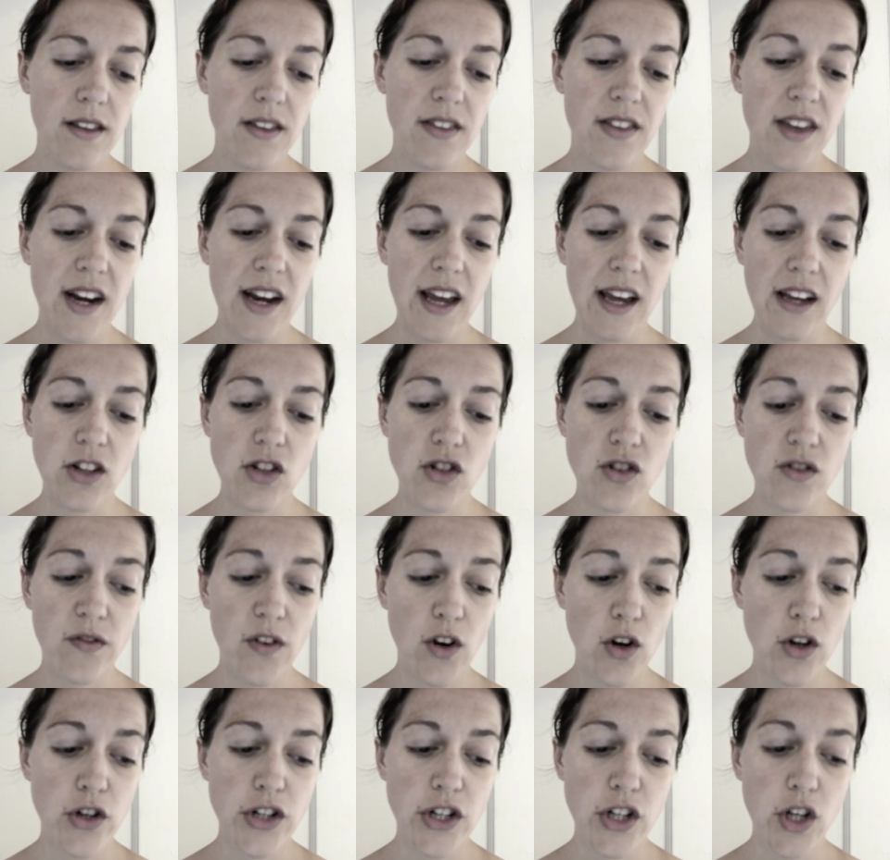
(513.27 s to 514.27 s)
than extra
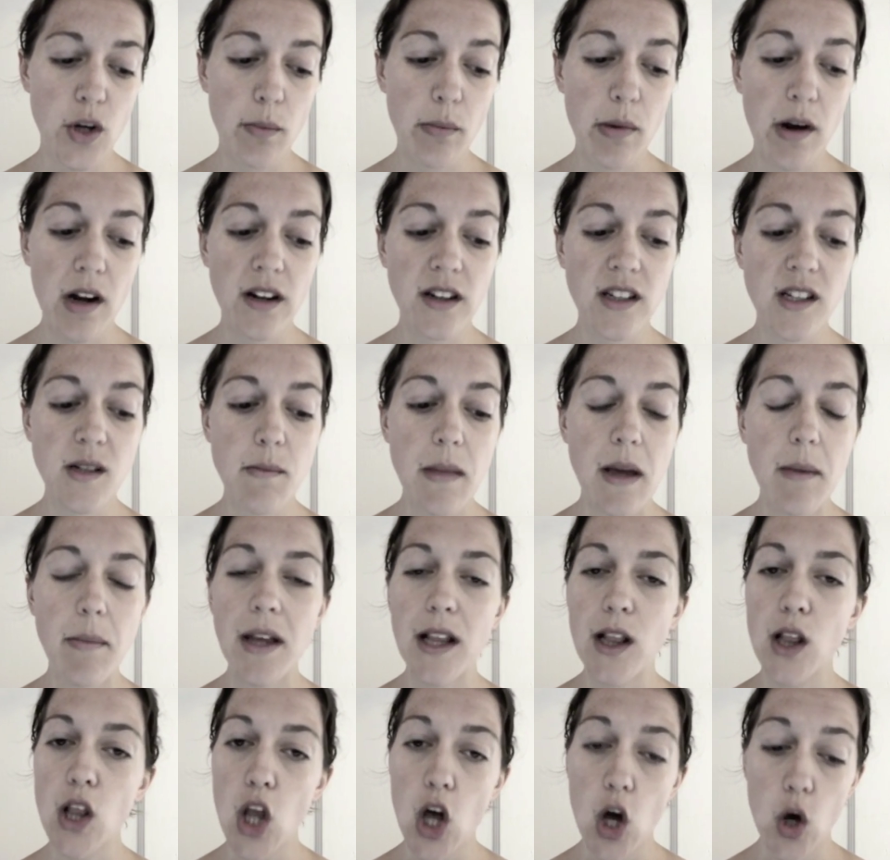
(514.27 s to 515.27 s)
virgin, your product may be
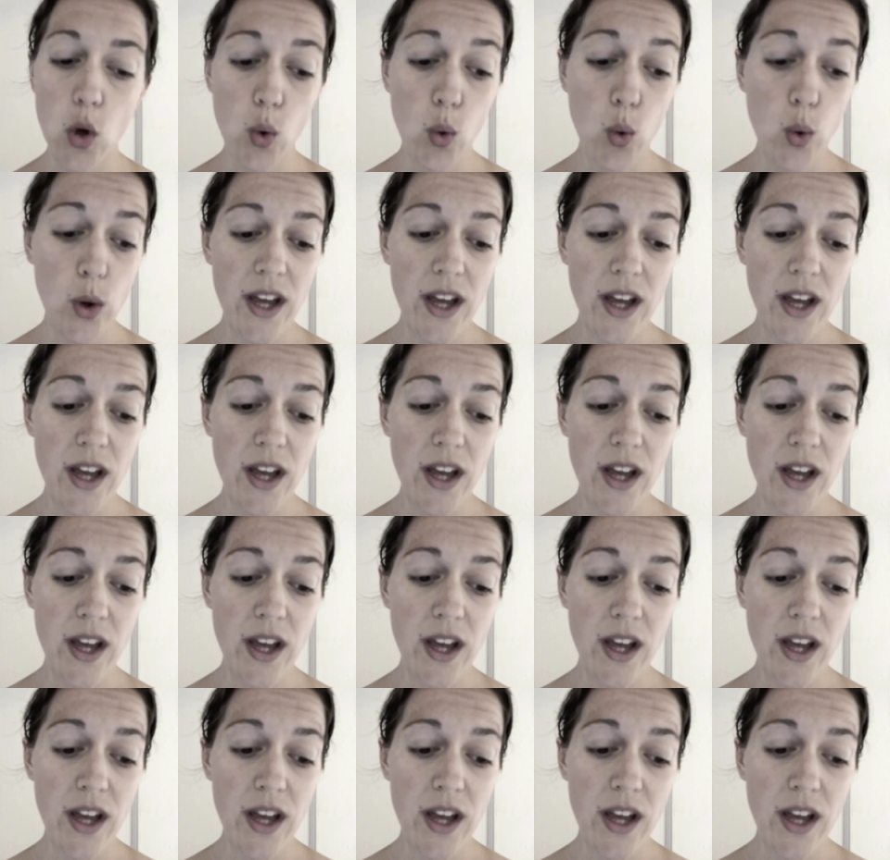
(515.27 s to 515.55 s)
low